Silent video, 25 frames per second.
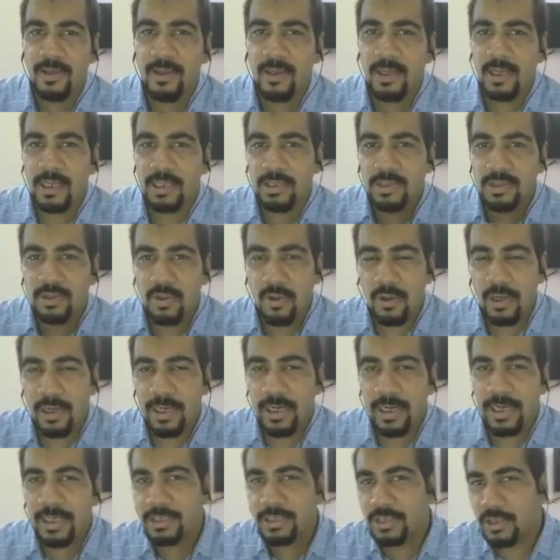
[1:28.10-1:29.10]

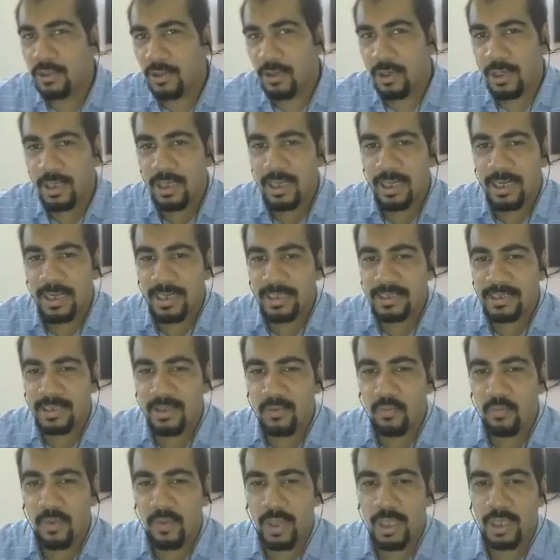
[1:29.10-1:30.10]
consolidation or a
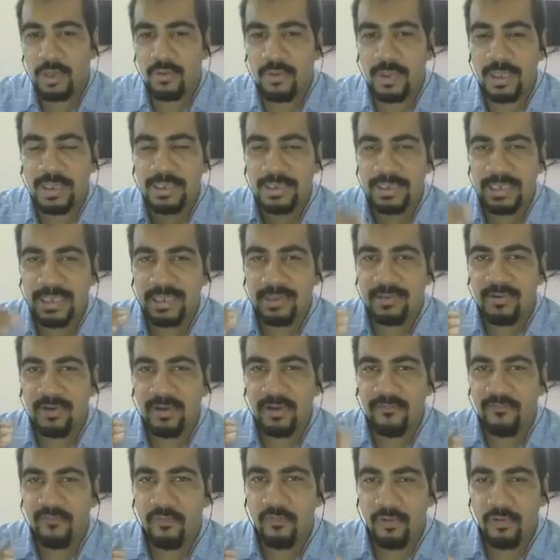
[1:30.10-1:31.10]
correction where you can see
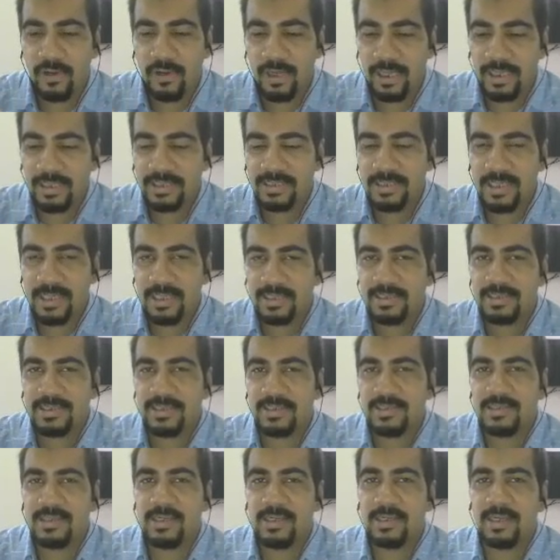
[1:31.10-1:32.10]
3-4 days
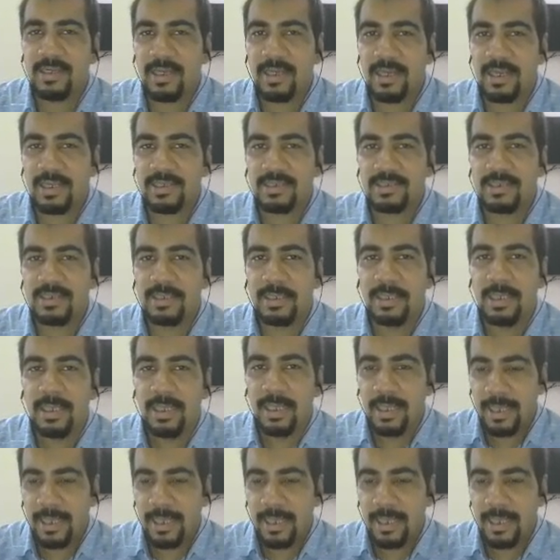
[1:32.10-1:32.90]
consistent correction,